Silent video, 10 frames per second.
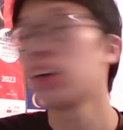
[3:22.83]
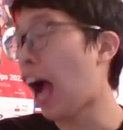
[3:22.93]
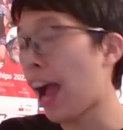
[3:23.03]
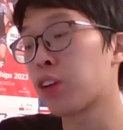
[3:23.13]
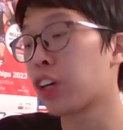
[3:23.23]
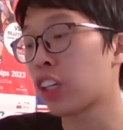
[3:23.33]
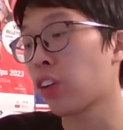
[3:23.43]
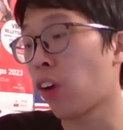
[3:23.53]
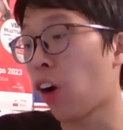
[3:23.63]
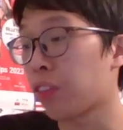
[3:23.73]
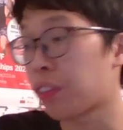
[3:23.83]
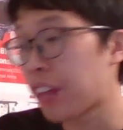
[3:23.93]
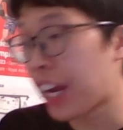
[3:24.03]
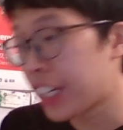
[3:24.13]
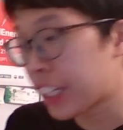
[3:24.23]
I could have scored from
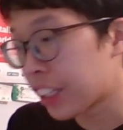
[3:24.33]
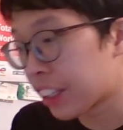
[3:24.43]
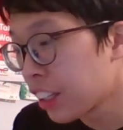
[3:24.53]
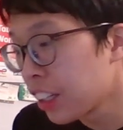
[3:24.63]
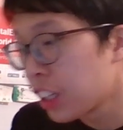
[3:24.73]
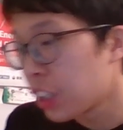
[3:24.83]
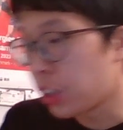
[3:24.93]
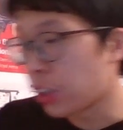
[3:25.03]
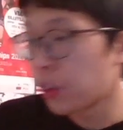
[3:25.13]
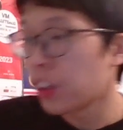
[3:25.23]
that distance. You know.